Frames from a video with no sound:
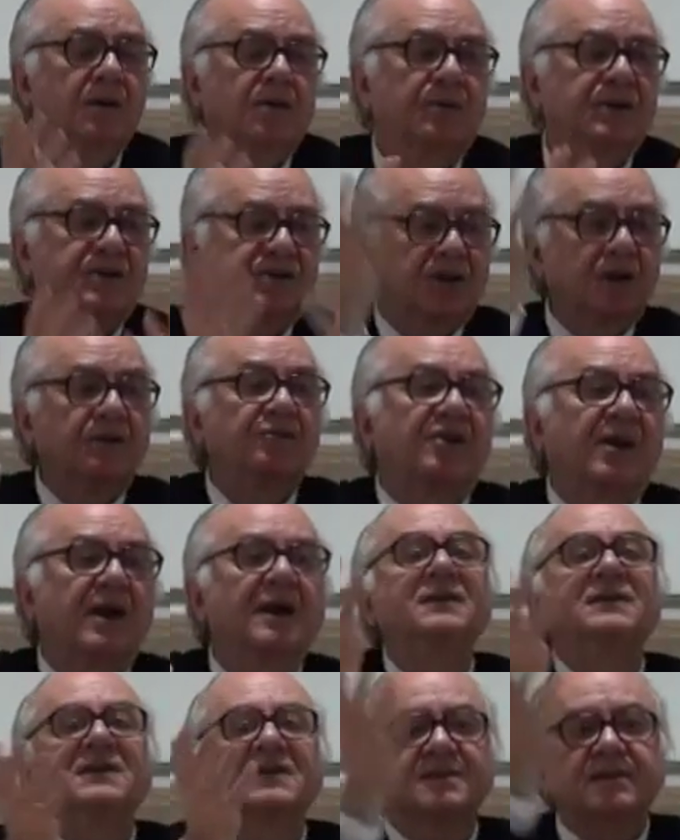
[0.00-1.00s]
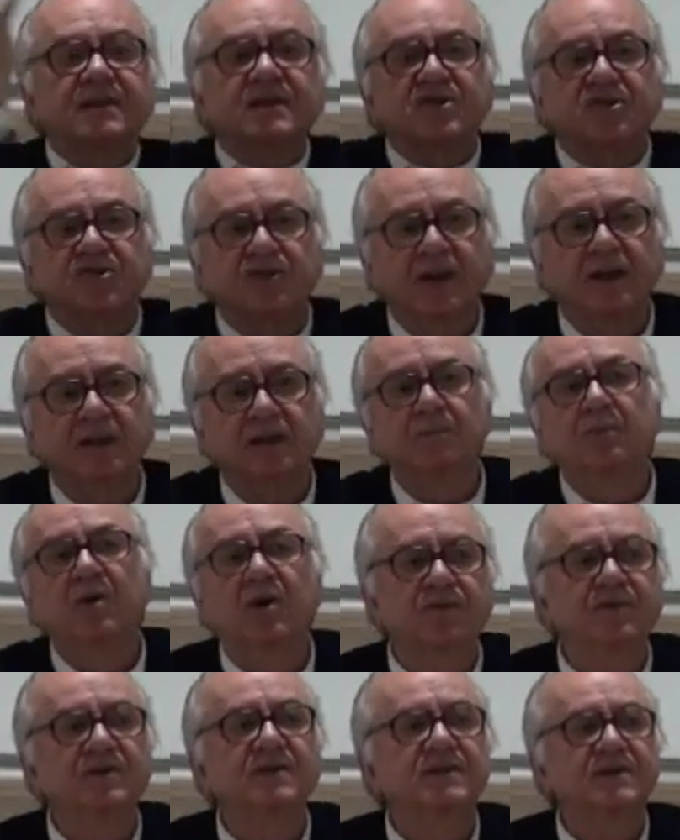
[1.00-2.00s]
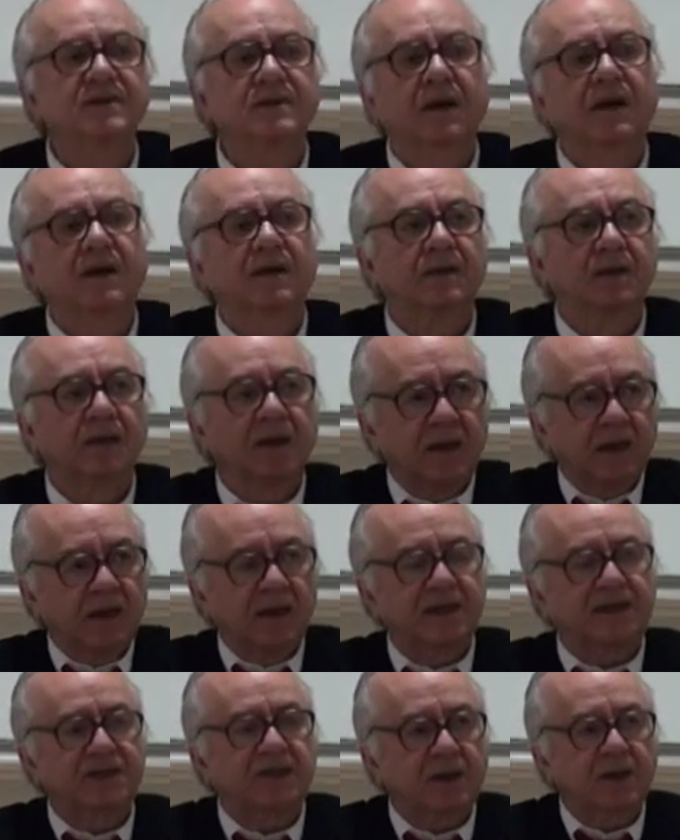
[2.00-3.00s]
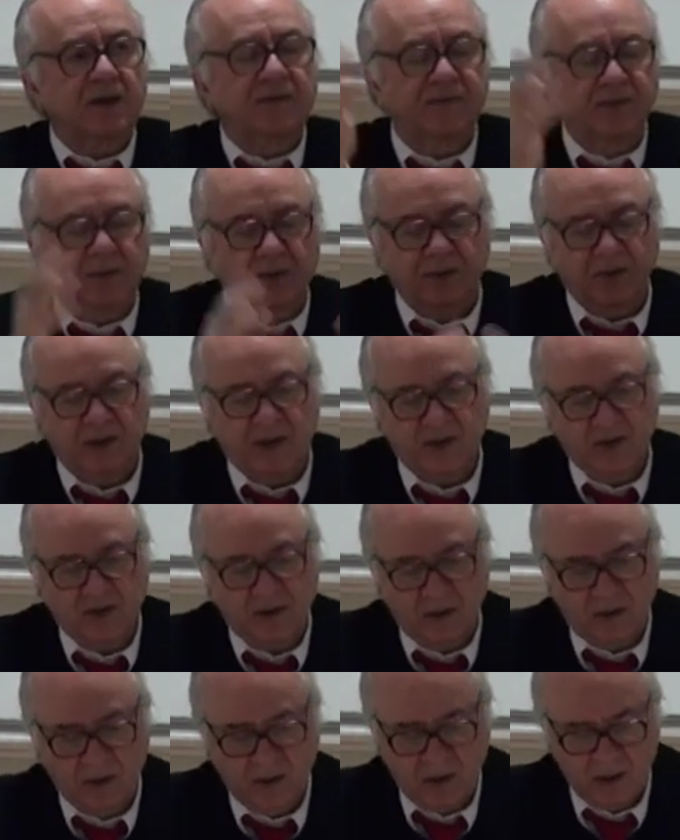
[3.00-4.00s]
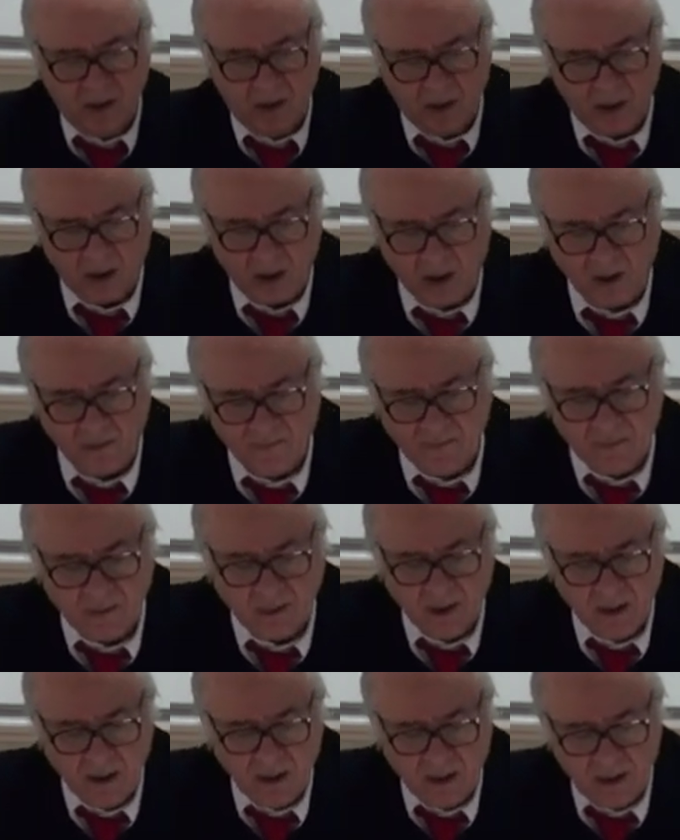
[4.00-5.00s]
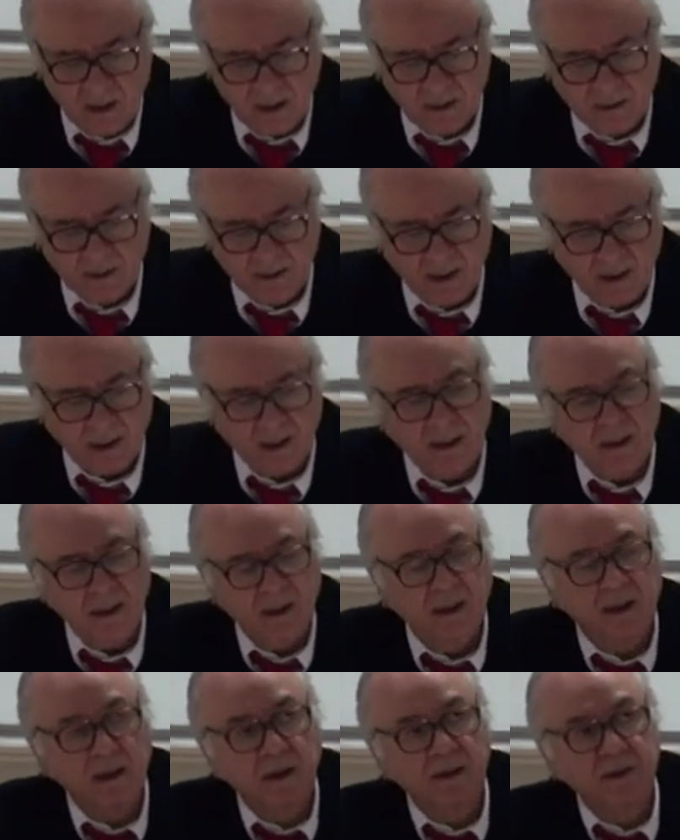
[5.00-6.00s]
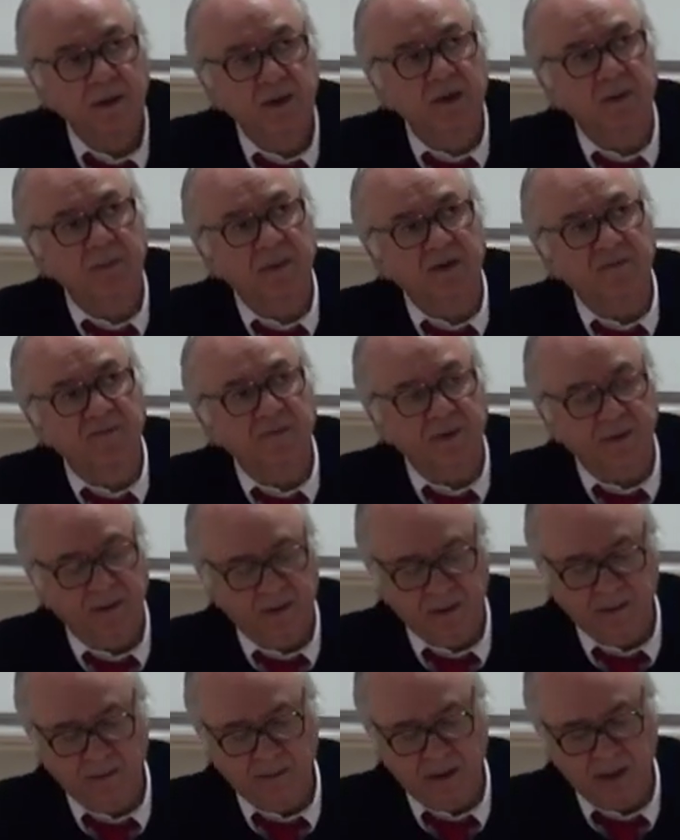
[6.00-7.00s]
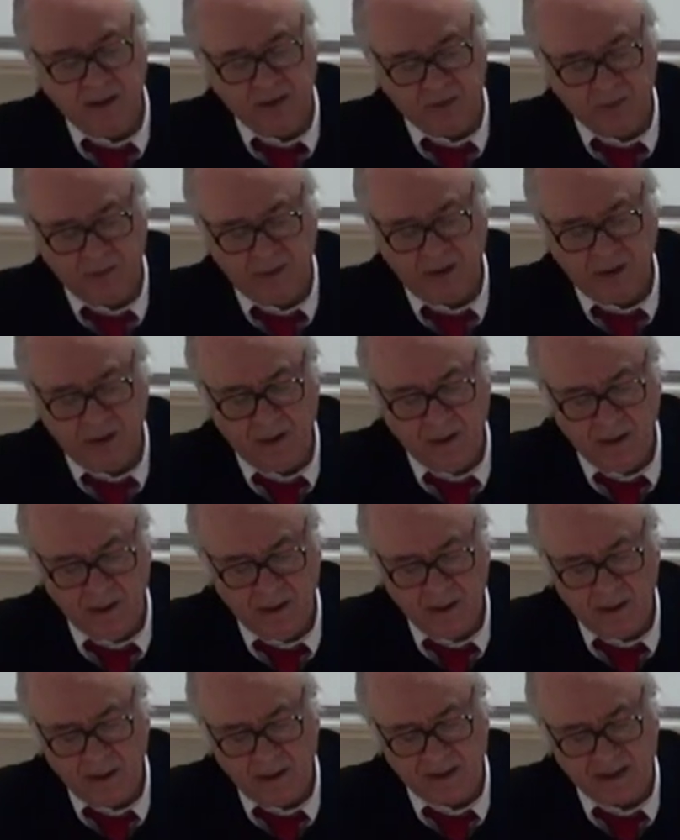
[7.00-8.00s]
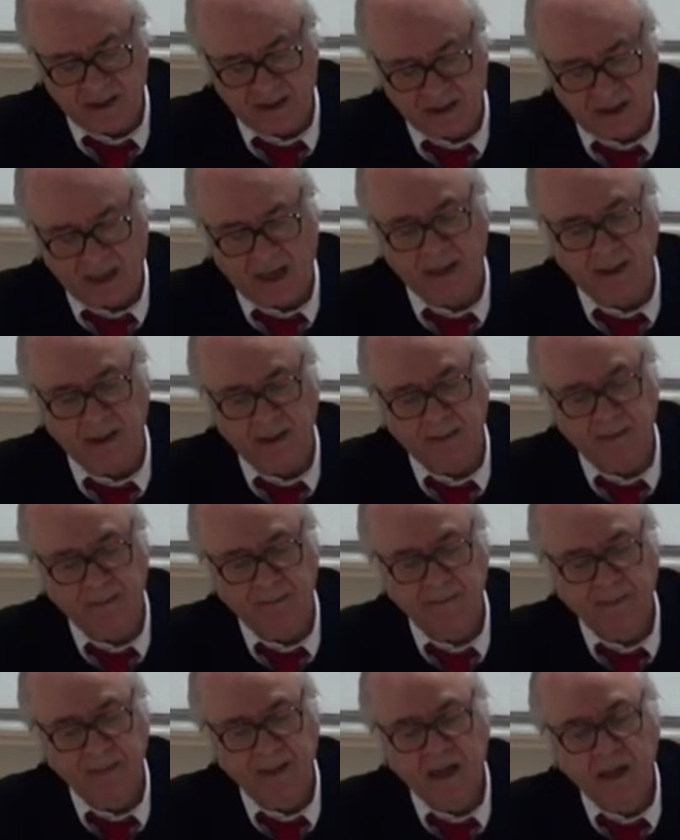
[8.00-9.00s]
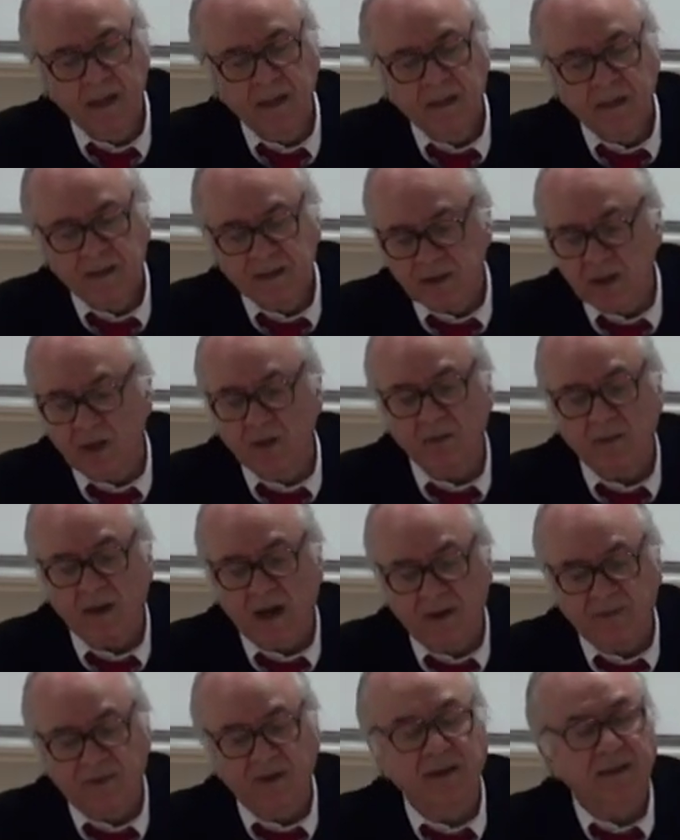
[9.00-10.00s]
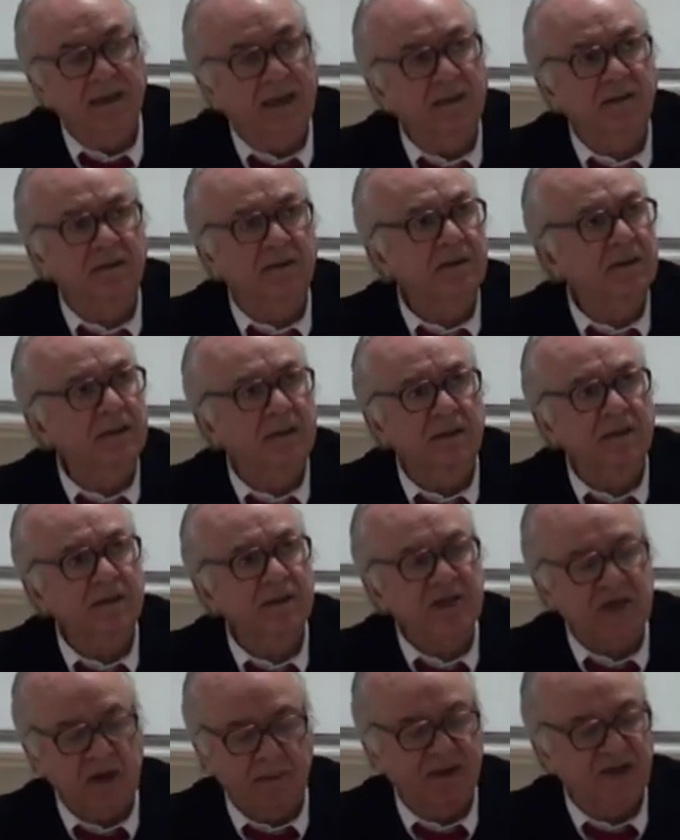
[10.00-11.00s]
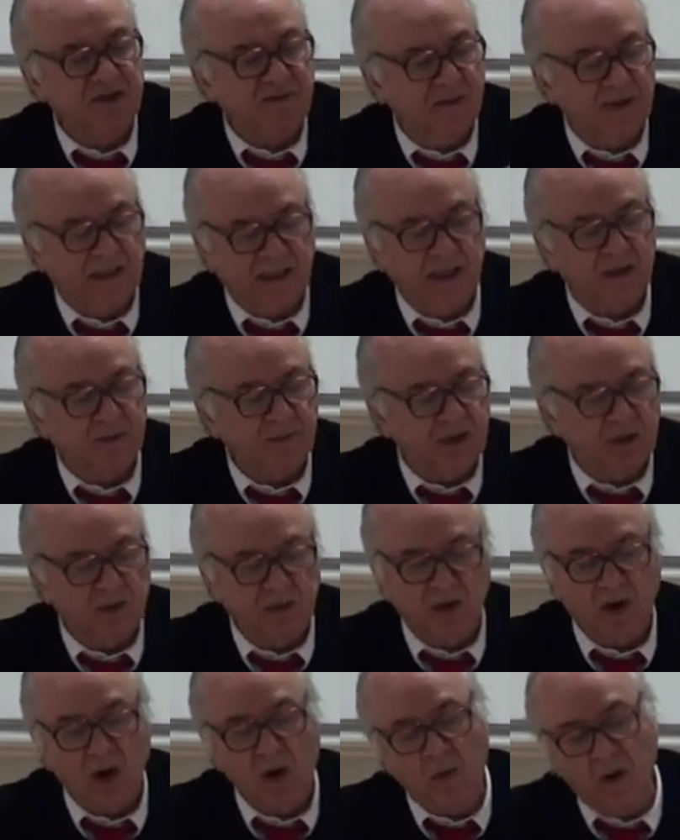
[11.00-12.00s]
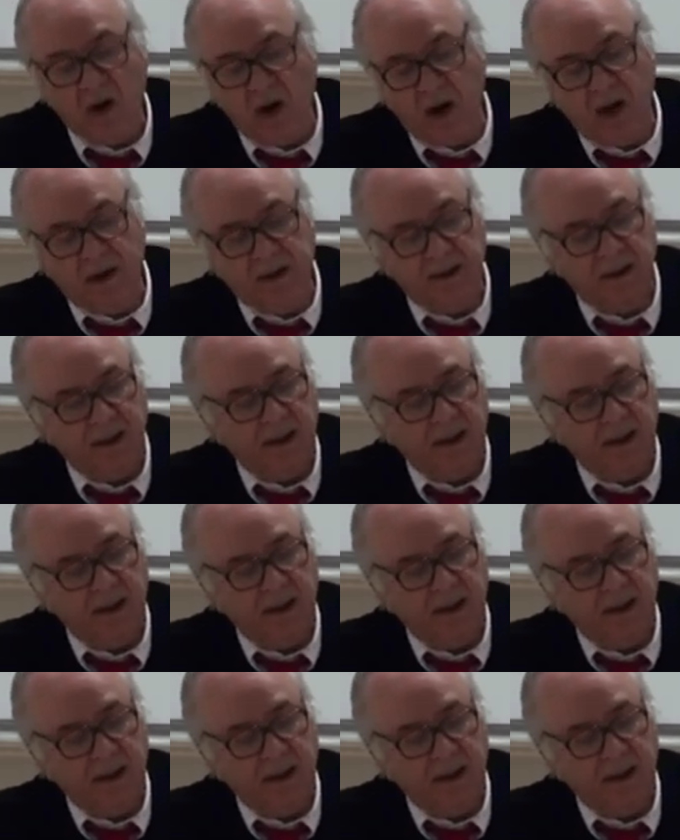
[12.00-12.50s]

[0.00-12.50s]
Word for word: which in the end is the state, the modern state, as the configuration of uh, the human freedom as we understand it. So I think that so much for that. We could go on